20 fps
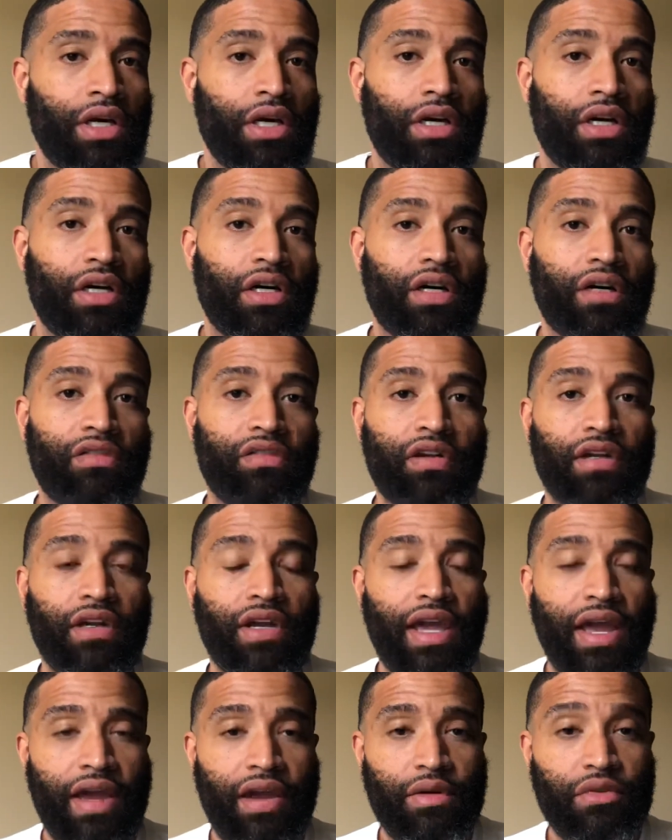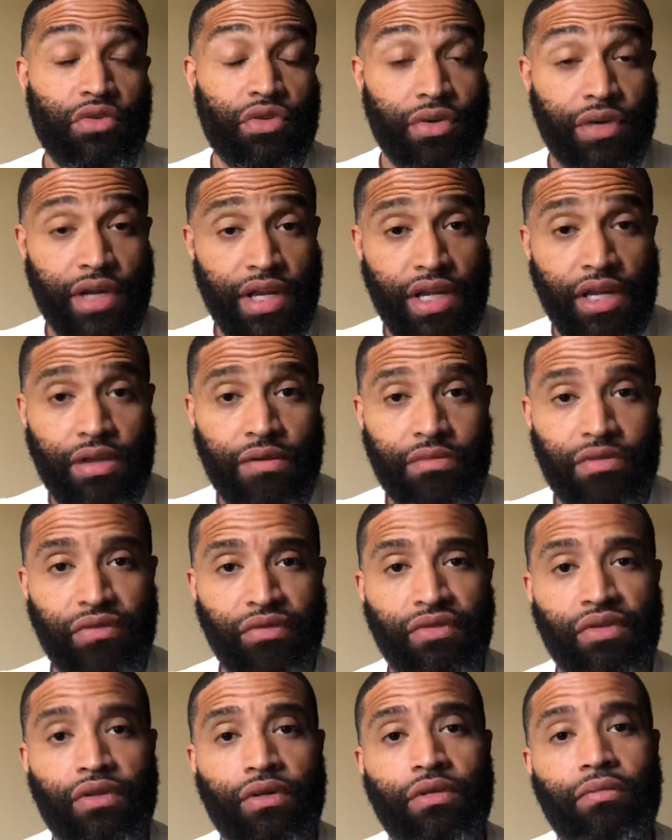of Cacao Dreams
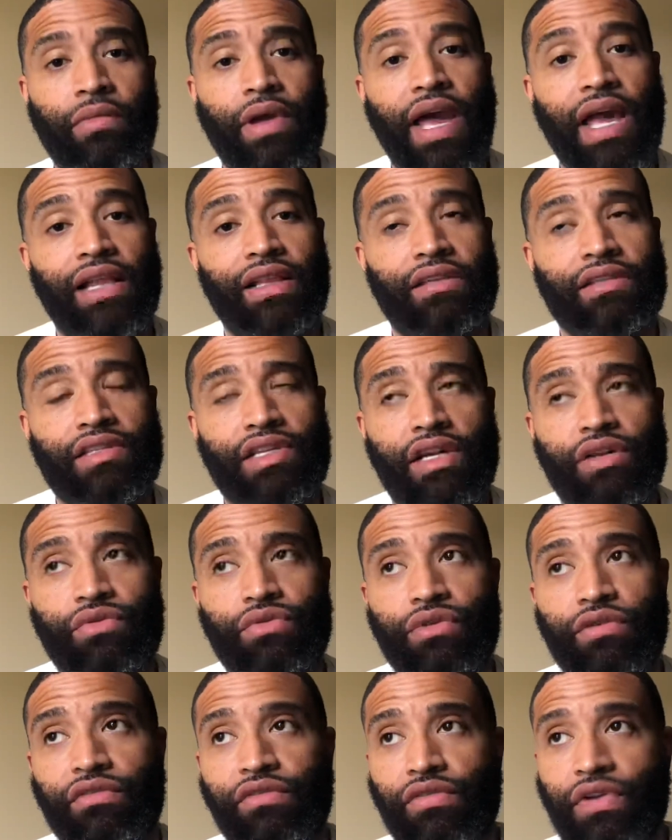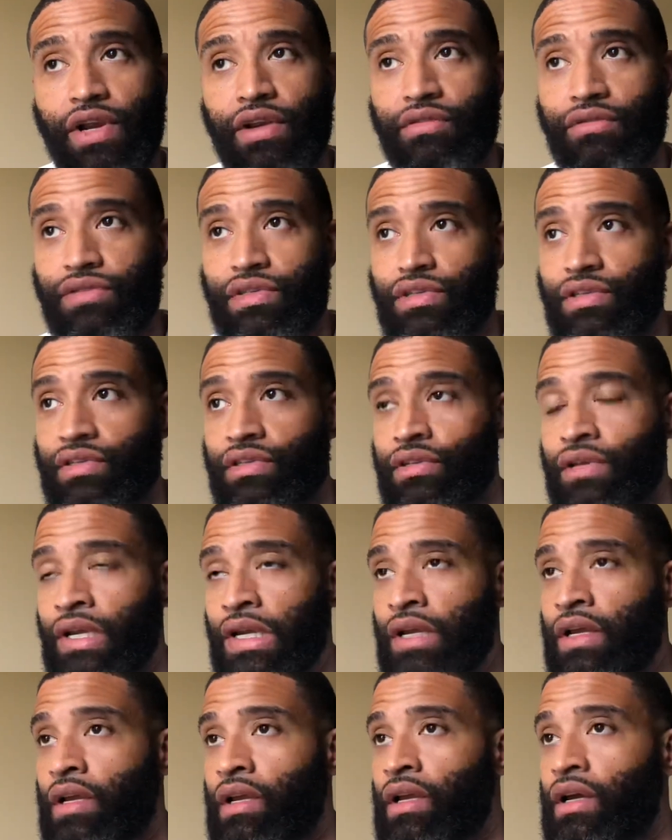from Alexandria Fragrances.
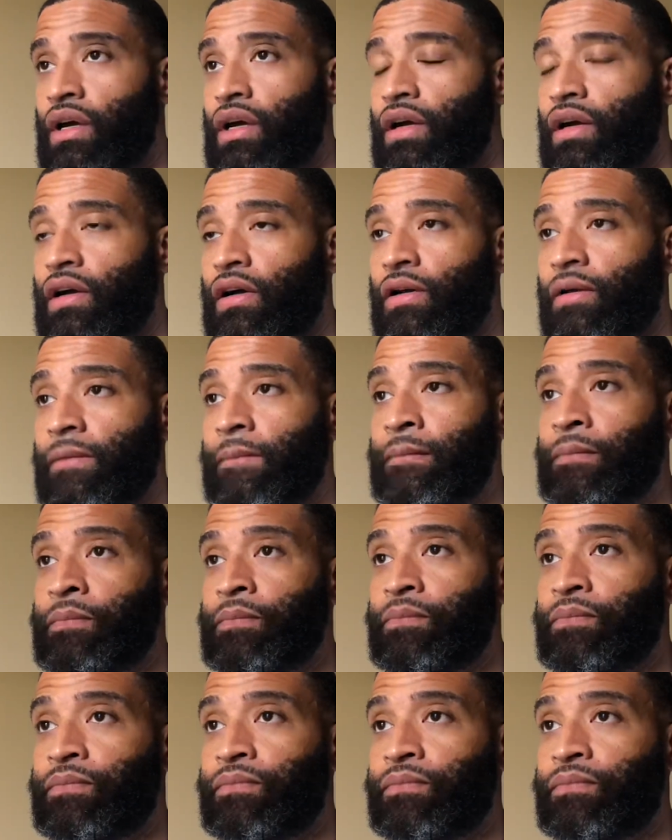Um,